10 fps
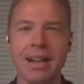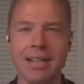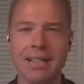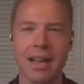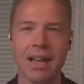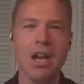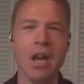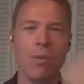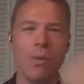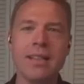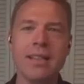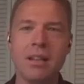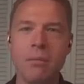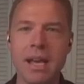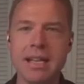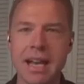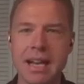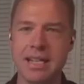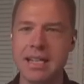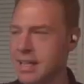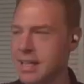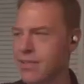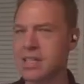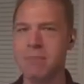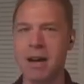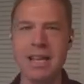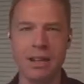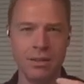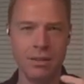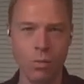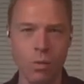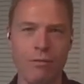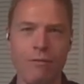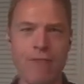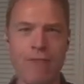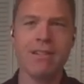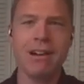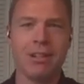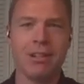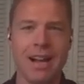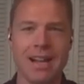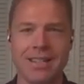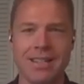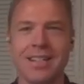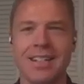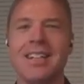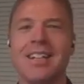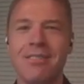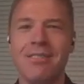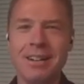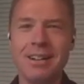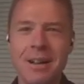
It's like, we've got this amazing idea and give us money and we'll figure out the rest, right?